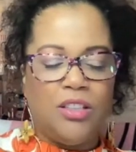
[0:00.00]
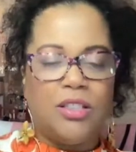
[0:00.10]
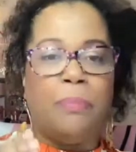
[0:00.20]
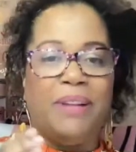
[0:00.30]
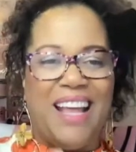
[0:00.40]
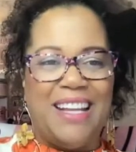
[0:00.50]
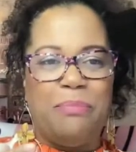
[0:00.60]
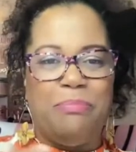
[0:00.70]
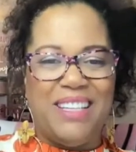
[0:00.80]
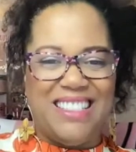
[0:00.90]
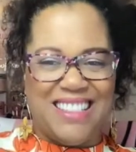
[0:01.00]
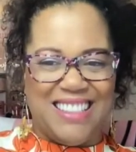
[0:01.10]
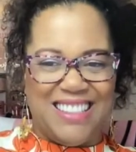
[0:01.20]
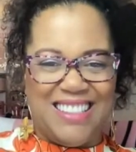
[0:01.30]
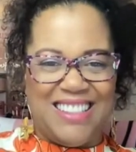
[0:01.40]
To plan a
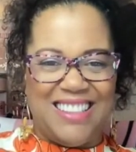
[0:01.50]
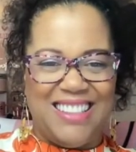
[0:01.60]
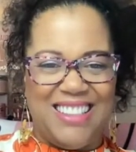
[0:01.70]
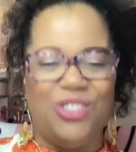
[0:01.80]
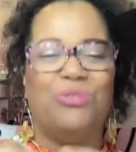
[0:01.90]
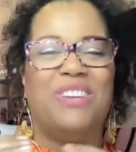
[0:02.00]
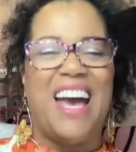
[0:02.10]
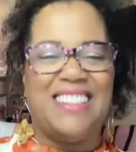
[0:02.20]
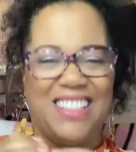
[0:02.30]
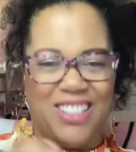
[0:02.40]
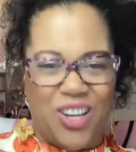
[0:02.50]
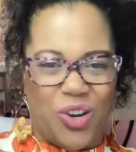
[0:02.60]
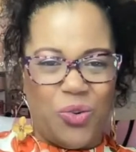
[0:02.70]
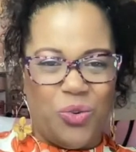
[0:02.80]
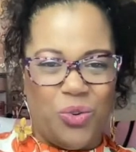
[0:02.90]
business, you got to
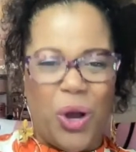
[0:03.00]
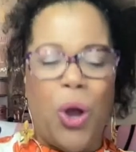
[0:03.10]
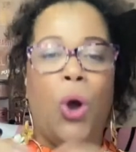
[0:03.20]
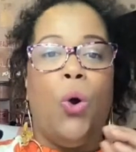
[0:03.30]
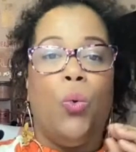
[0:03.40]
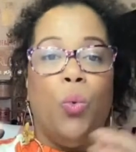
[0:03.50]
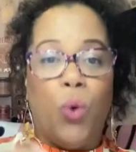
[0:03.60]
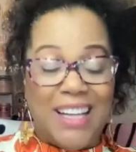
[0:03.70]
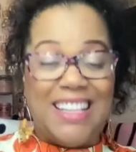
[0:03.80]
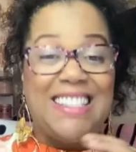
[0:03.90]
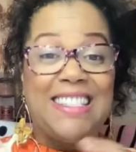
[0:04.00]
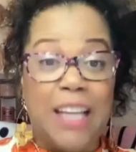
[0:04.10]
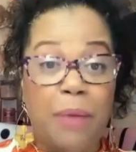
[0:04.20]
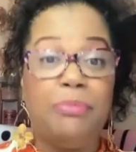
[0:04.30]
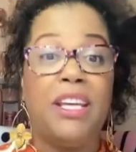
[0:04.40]
know what is
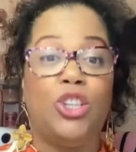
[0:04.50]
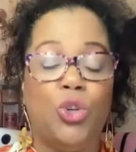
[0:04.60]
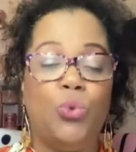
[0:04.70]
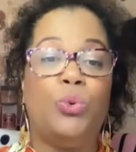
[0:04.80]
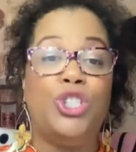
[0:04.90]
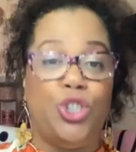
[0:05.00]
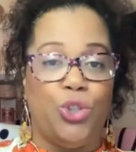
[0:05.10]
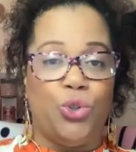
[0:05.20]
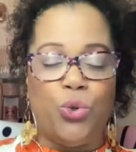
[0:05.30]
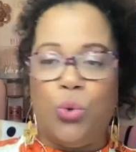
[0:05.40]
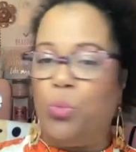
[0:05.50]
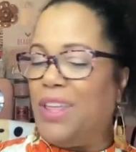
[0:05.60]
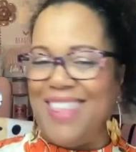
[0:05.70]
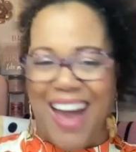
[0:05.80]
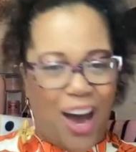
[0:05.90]
something you would do
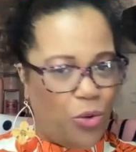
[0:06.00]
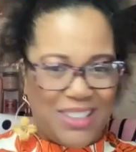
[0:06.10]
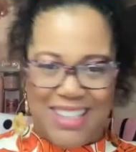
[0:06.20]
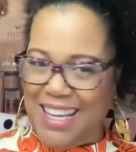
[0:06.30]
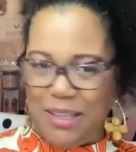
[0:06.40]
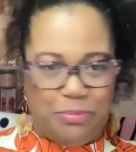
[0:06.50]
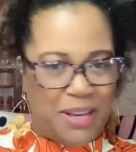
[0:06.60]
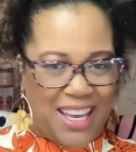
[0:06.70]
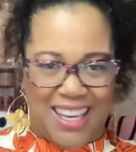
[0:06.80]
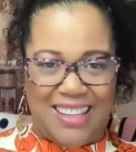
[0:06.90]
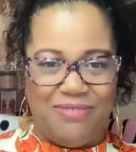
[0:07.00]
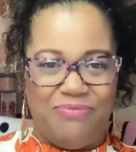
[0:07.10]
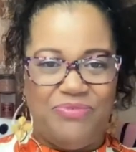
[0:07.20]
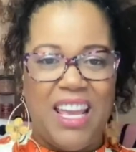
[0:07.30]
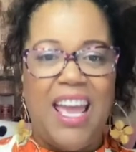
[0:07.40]
without getting paid.
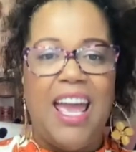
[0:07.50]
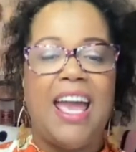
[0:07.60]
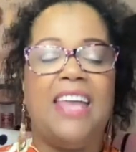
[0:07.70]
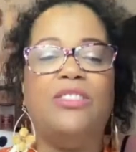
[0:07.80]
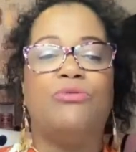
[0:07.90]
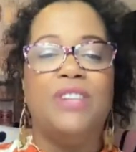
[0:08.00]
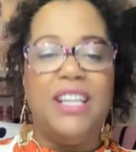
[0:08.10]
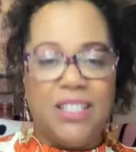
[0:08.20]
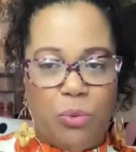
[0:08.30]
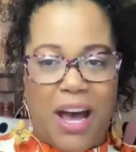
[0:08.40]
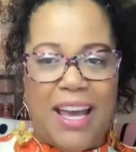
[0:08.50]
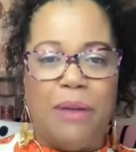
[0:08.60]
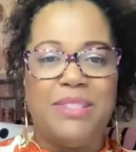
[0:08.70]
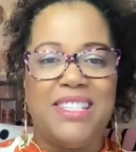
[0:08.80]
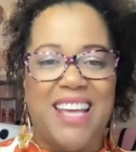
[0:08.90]
And the reason why
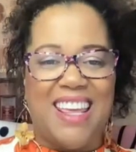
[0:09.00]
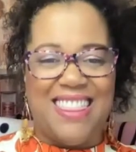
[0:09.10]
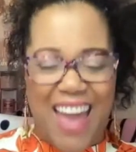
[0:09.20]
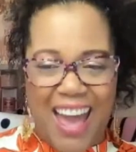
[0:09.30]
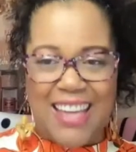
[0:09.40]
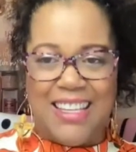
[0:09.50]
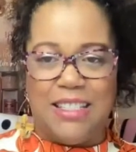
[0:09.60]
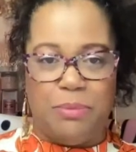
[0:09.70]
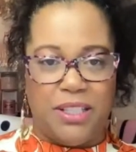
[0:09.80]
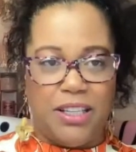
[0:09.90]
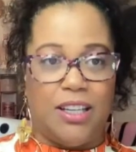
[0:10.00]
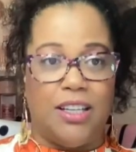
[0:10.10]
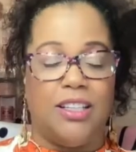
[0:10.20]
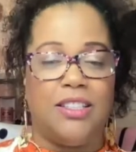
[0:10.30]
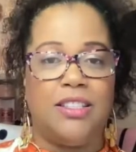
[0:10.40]
I'm saying that is
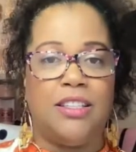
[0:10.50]
because